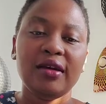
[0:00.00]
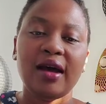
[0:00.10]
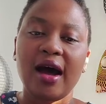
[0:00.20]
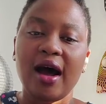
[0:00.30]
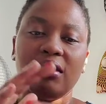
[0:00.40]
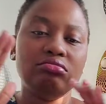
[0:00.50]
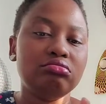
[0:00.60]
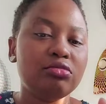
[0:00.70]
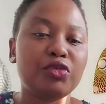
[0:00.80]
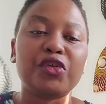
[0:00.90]
uh,
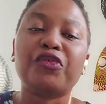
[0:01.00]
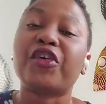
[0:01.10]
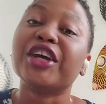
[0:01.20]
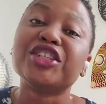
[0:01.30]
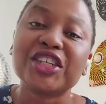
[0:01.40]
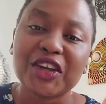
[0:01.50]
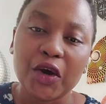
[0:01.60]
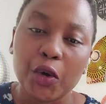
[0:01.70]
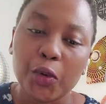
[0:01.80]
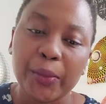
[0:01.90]
refreshing your
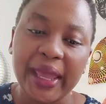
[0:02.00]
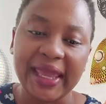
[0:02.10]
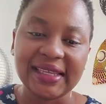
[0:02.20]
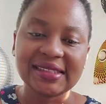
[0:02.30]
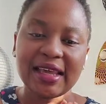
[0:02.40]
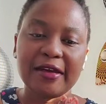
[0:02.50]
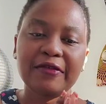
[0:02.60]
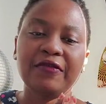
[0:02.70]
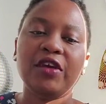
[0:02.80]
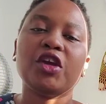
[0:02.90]
home is
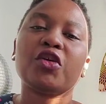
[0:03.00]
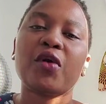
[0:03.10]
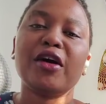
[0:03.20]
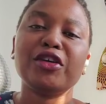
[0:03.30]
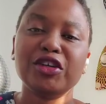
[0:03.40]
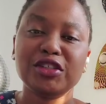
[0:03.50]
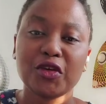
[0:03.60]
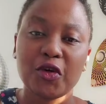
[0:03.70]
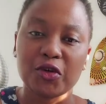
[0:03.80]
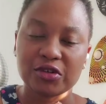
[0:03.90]
figure out your
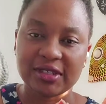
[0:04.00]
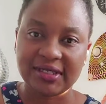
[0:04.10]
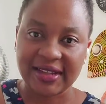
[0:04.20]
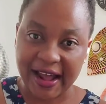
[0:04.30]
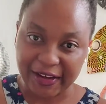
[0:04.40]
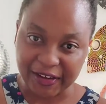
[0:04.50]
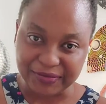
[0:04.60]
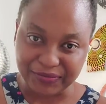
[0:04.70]
decor style.